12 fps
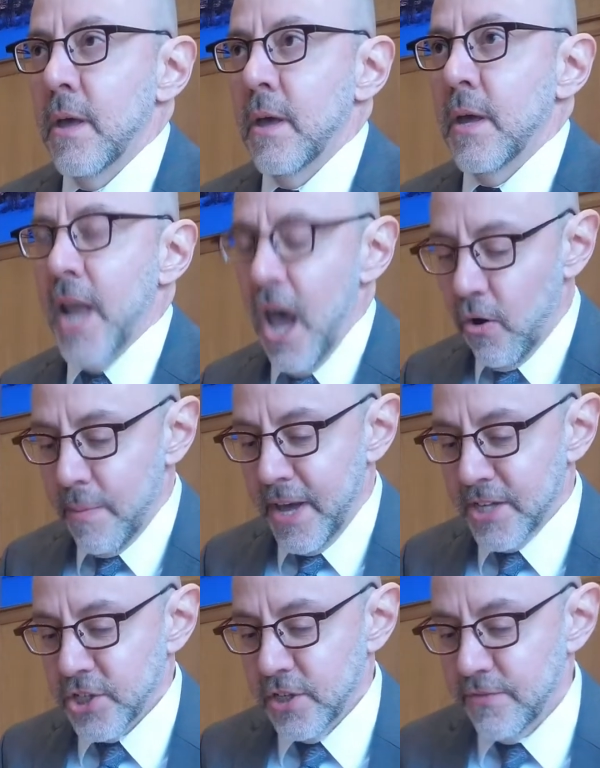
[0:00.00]
Now
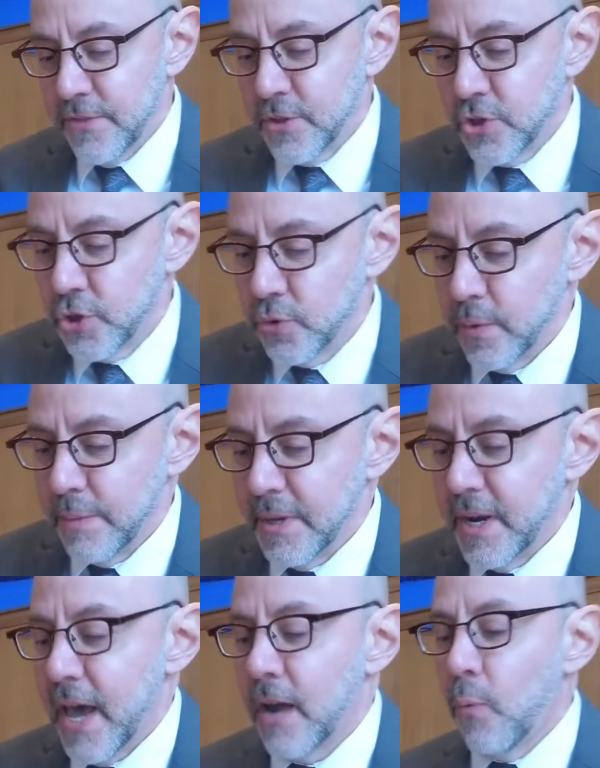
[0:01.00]
imagine if the two women
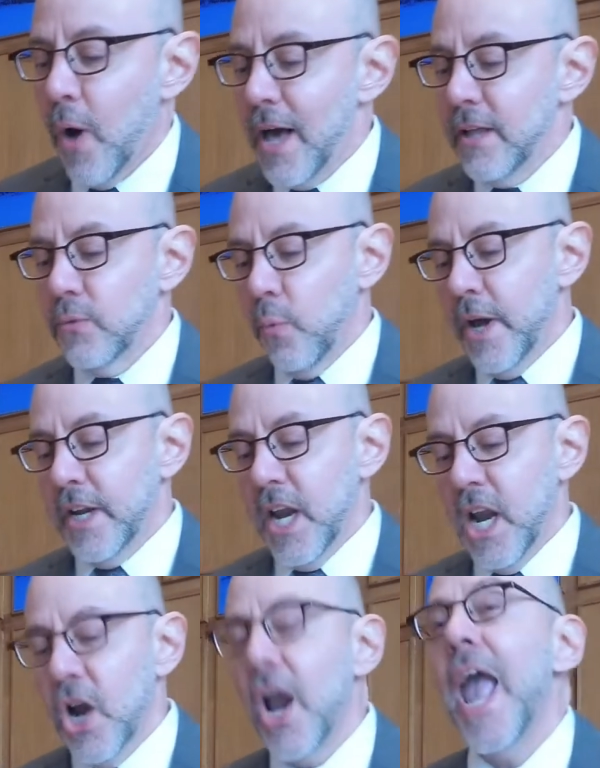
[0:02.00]
had wild white
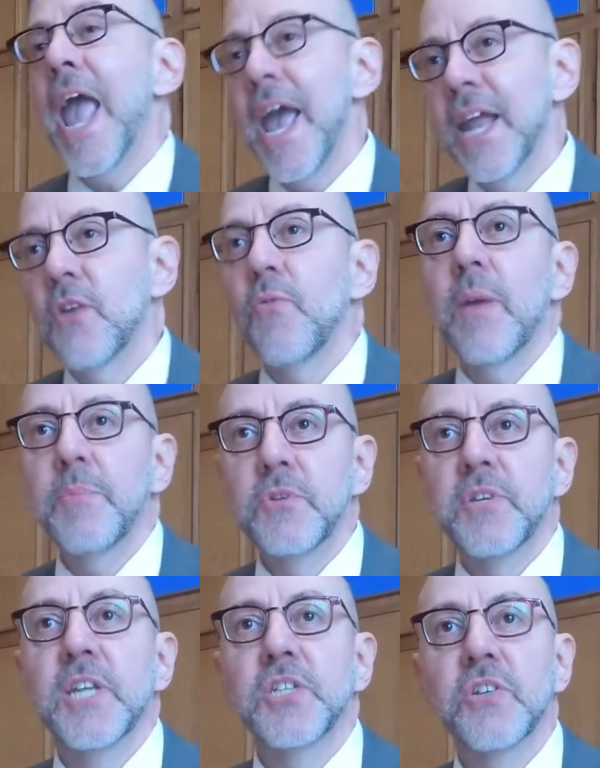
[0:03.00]
hair and a
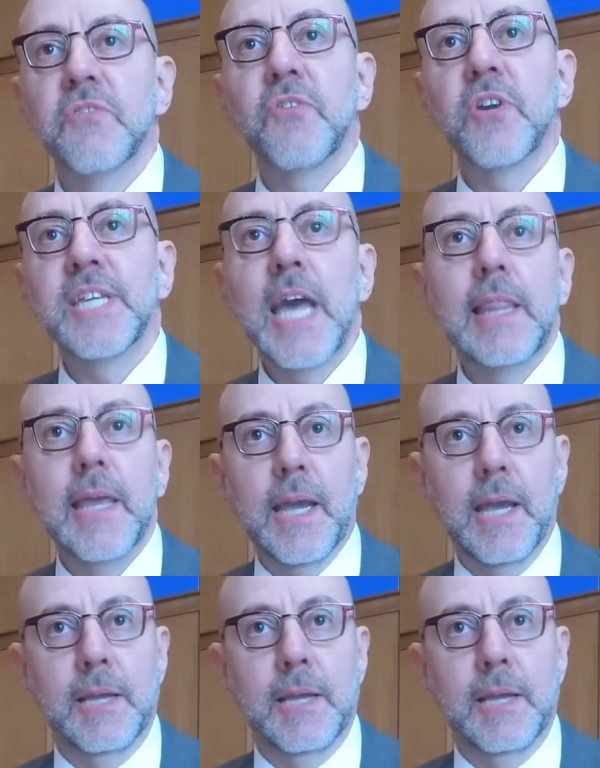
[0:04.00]
reputation for yelling.